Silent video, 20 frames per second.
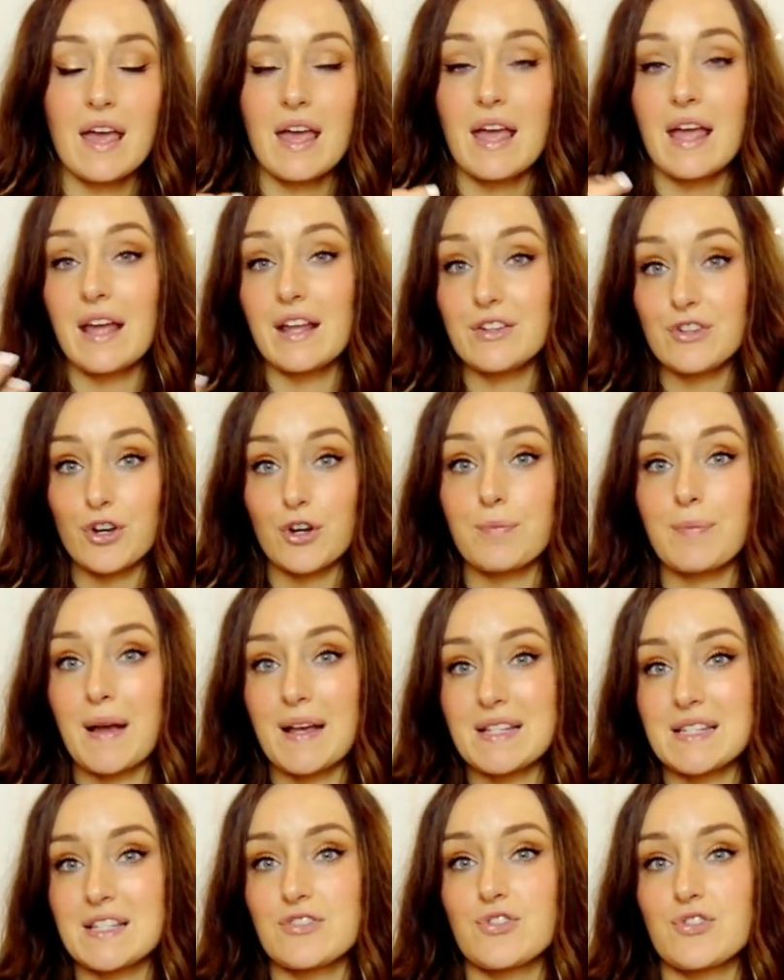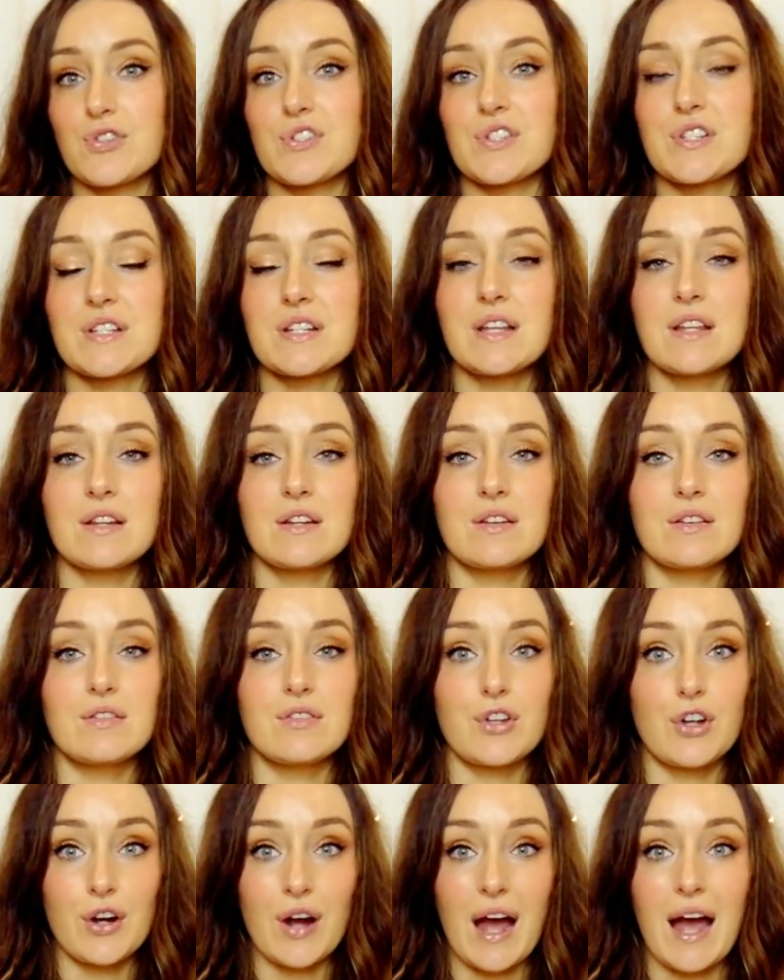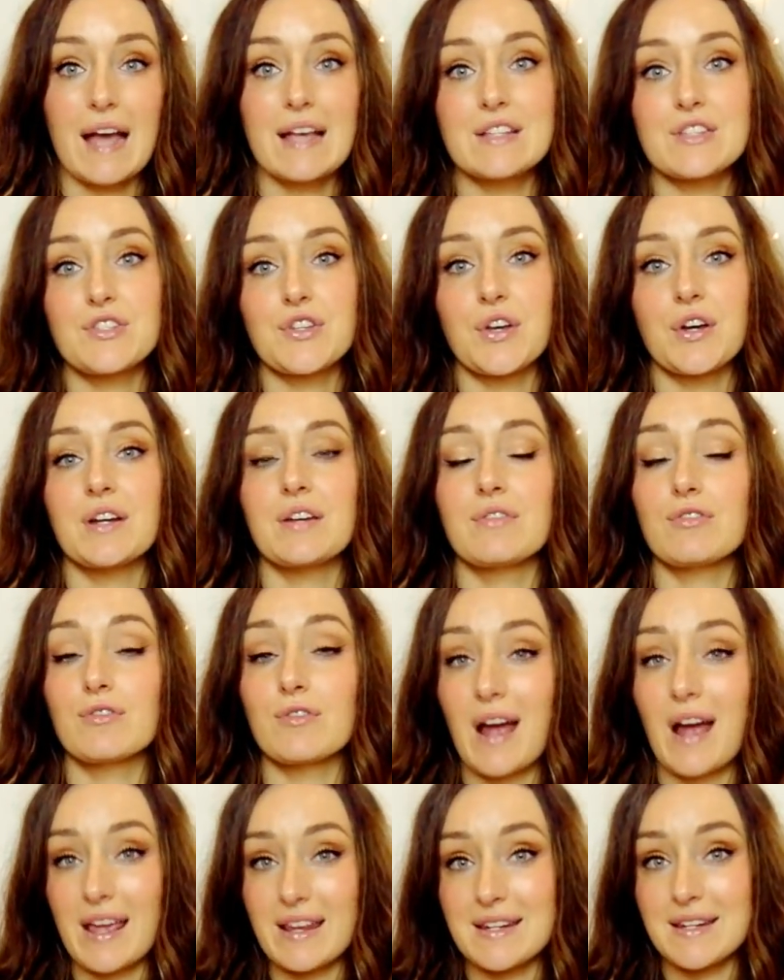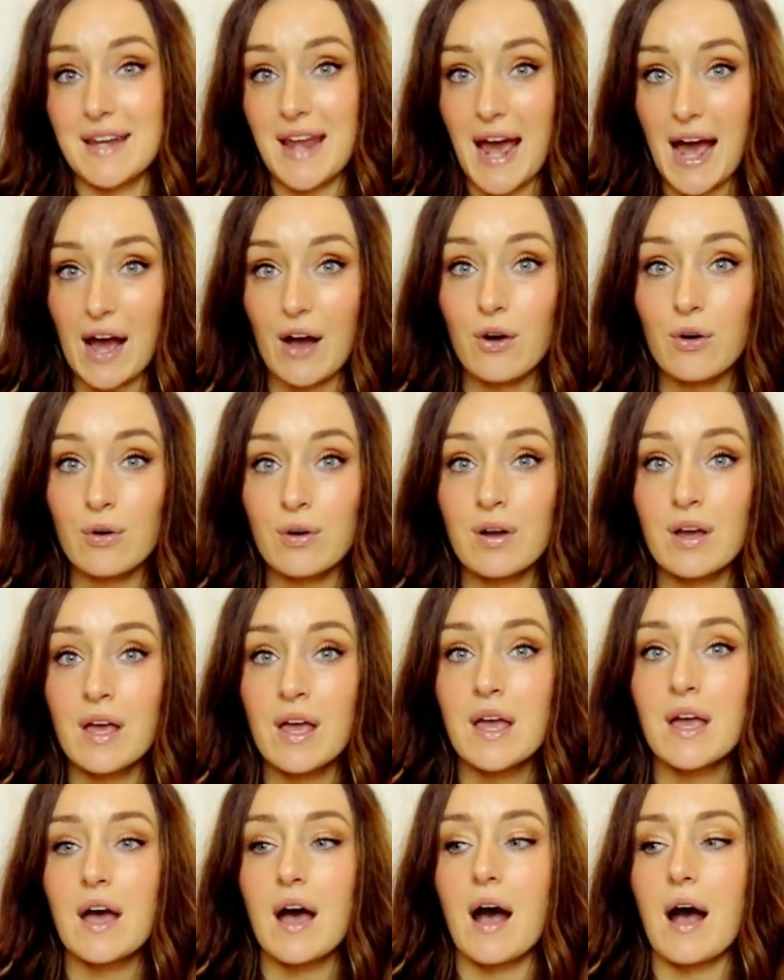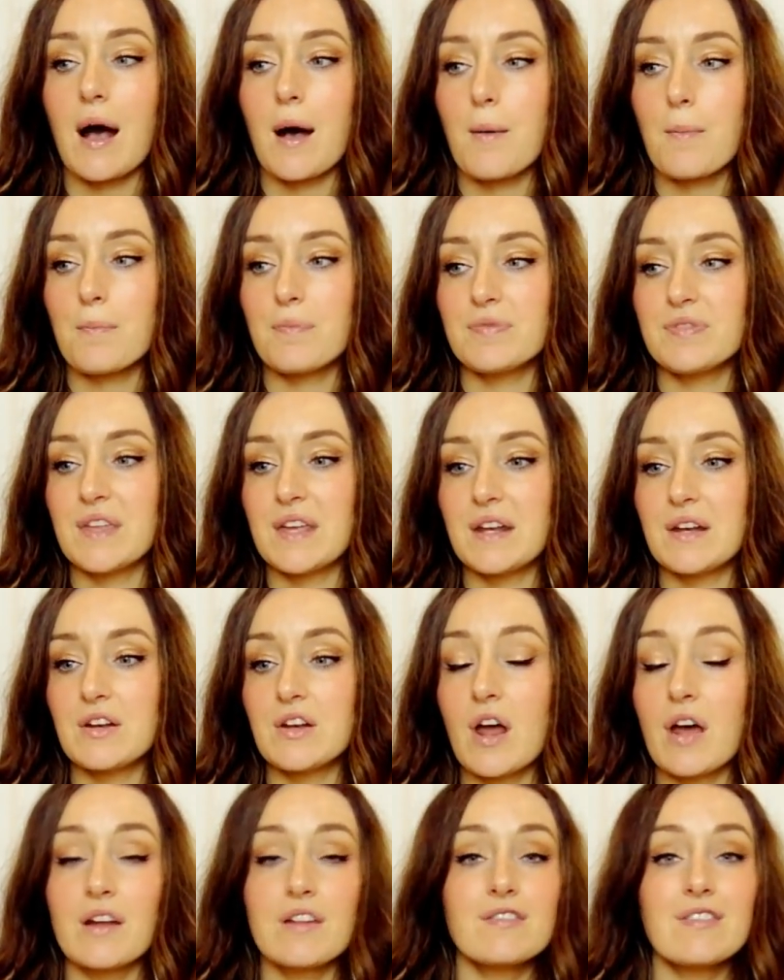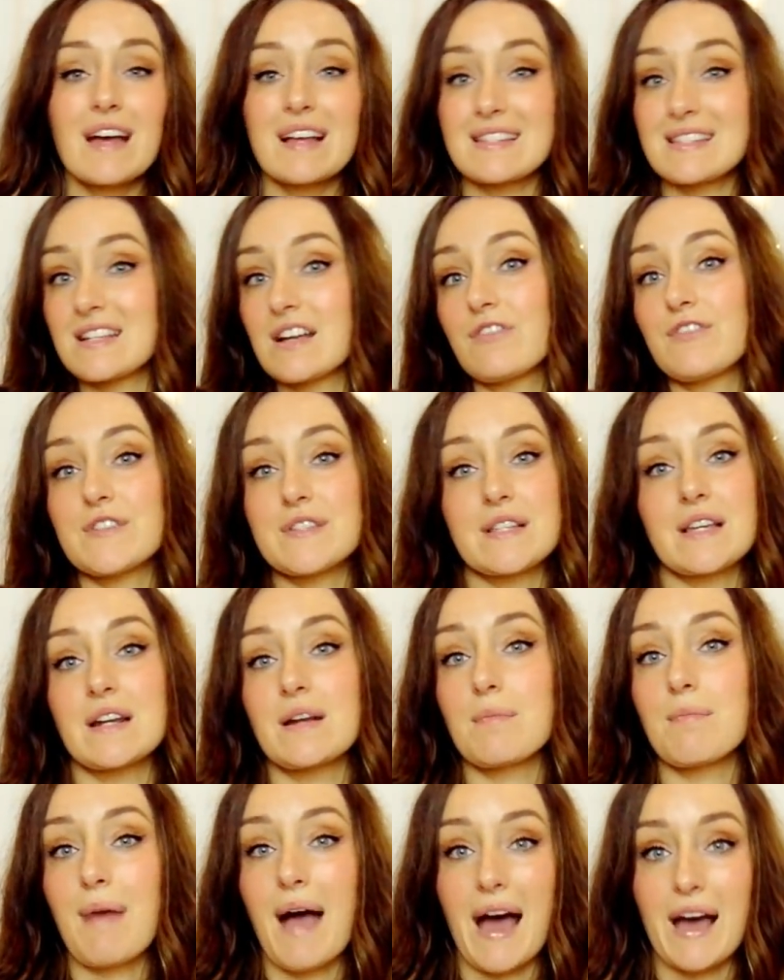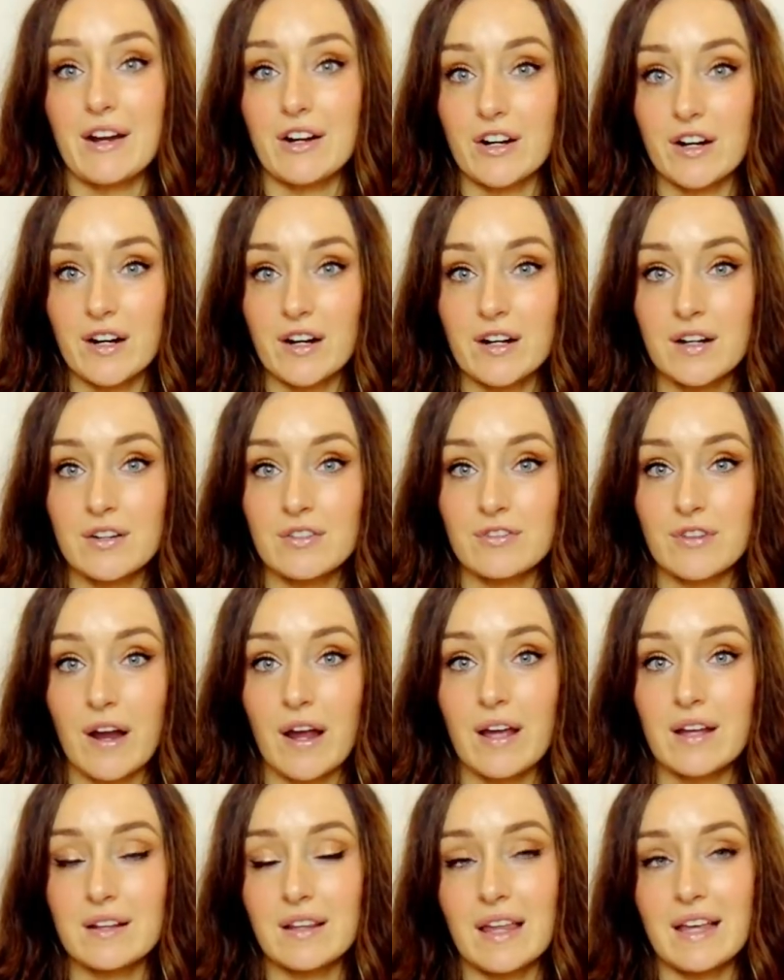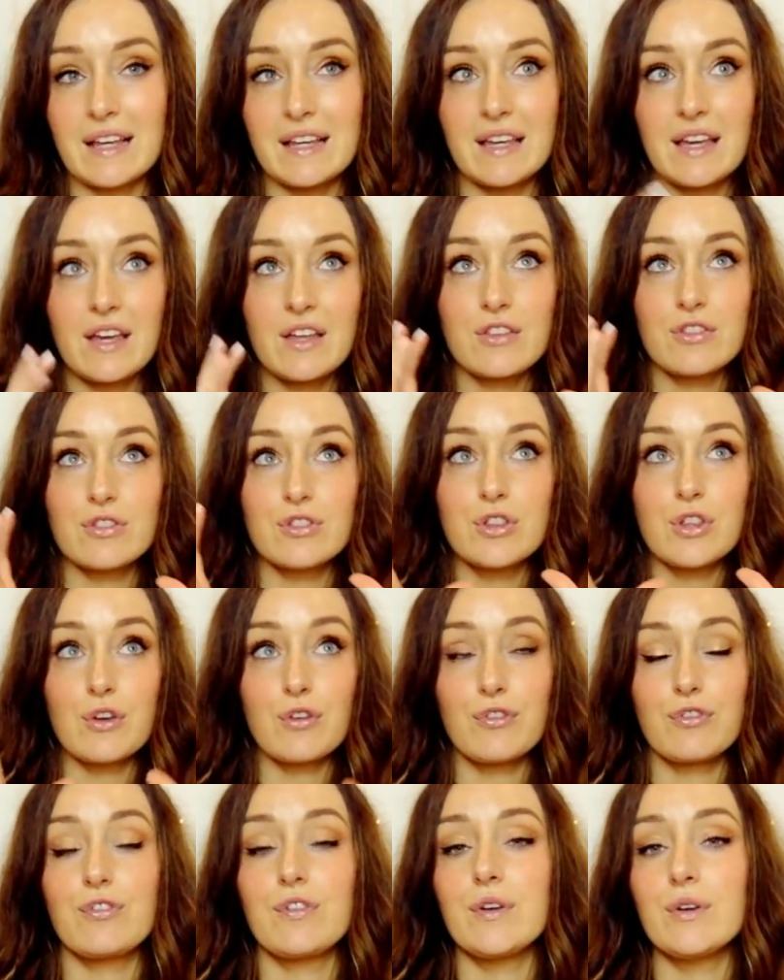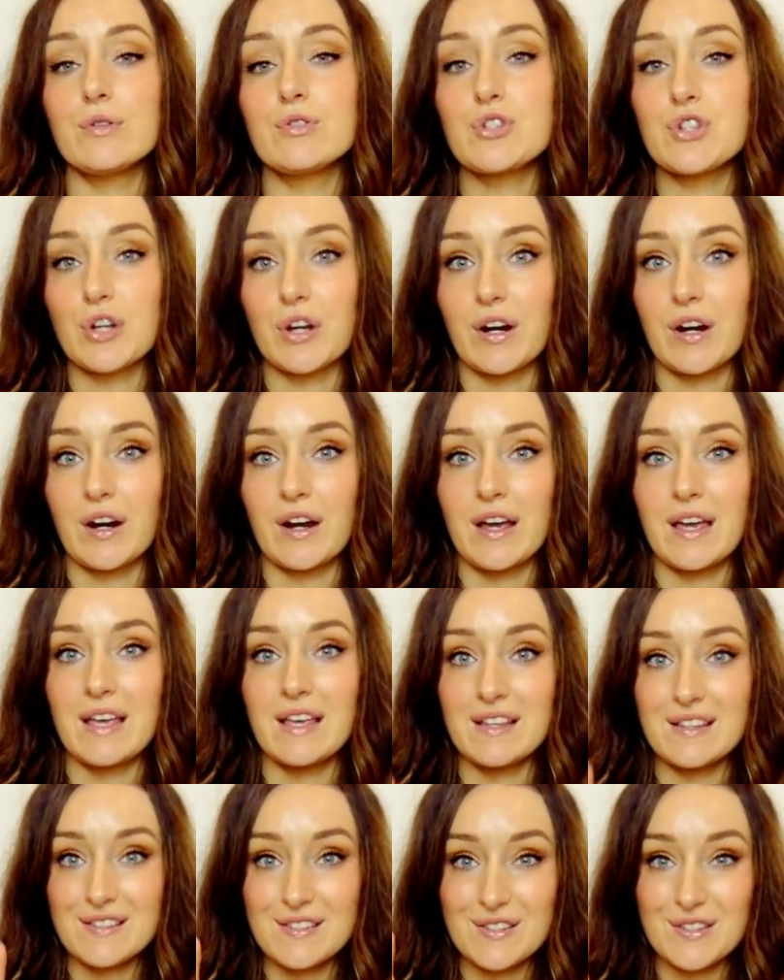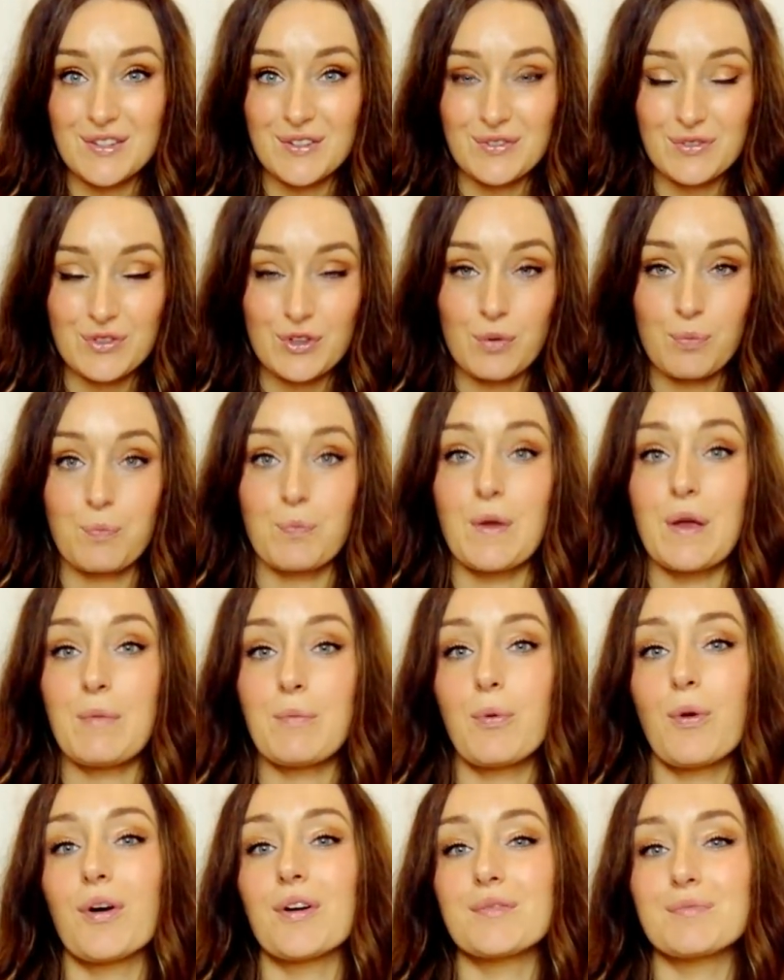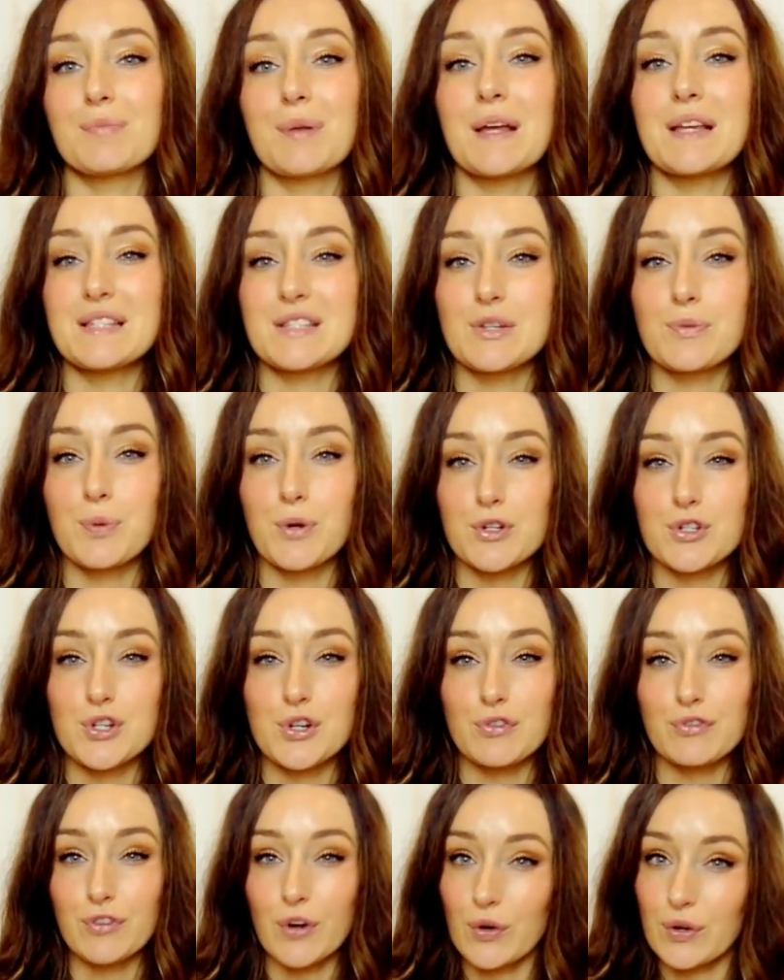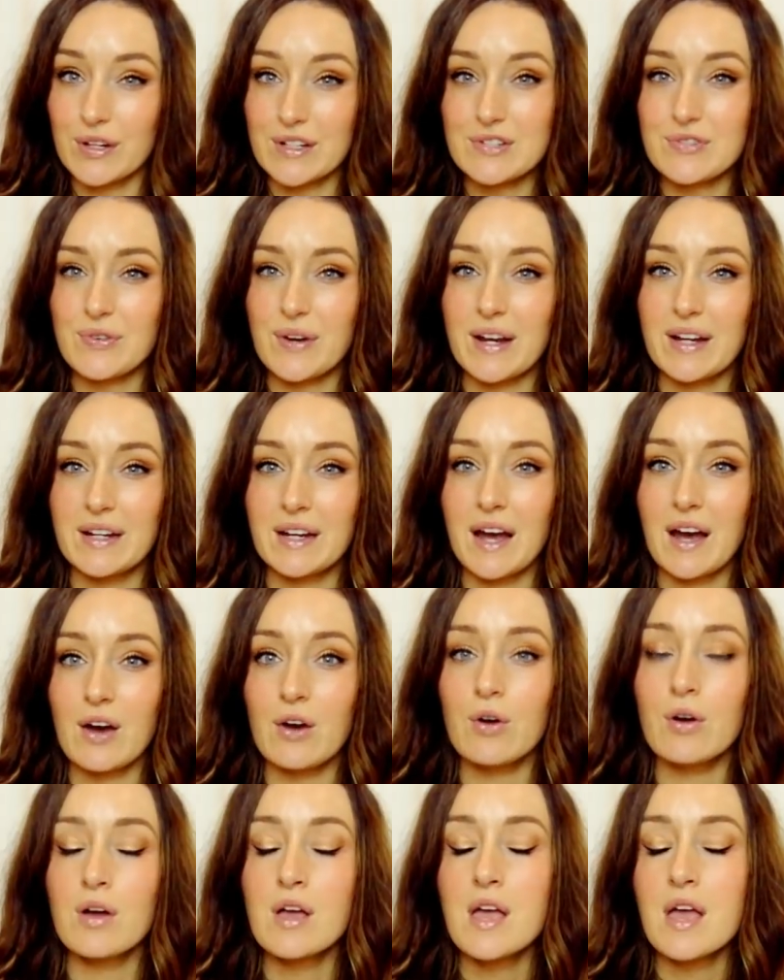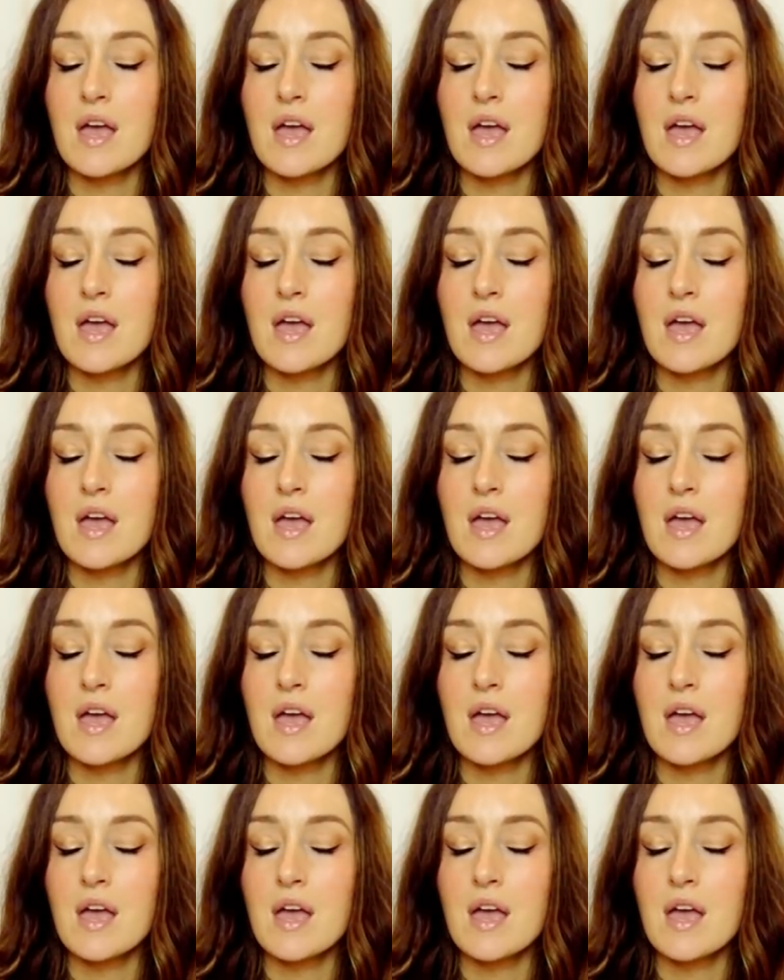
in your best interest and in your highest good right now, then none of that stuff is going to matter, right? Like the future is the important place to put your focus right now.